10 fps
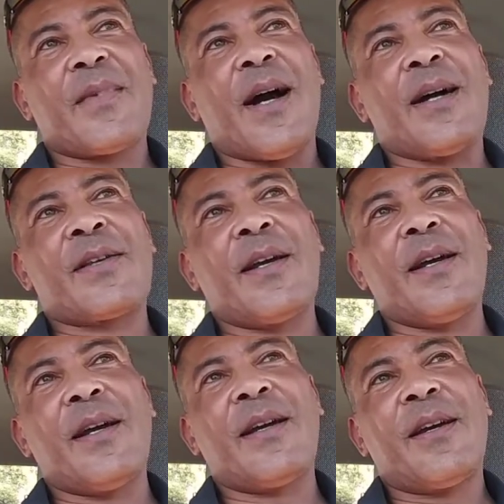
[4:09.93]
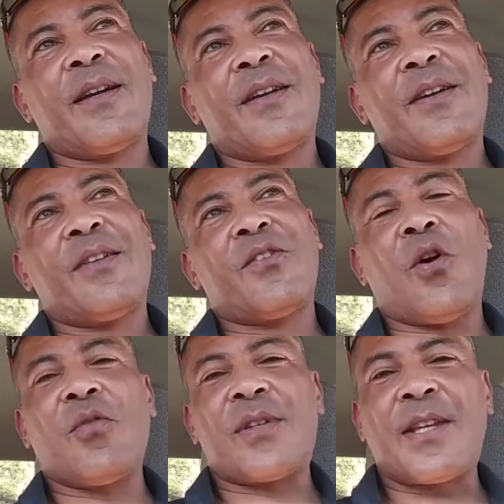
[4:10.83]
I say,
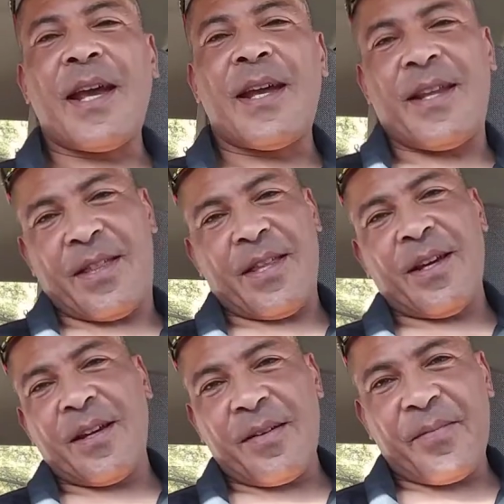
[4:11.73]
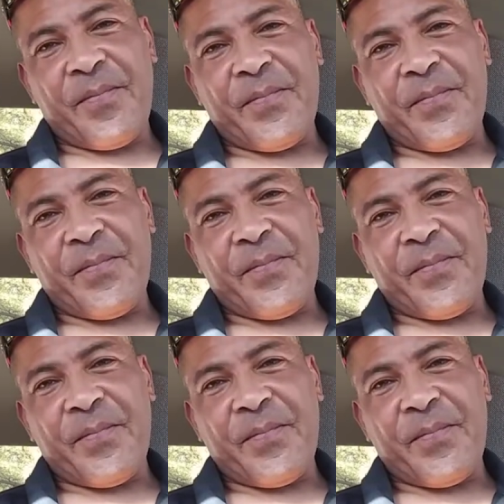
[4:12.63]
don't say anything.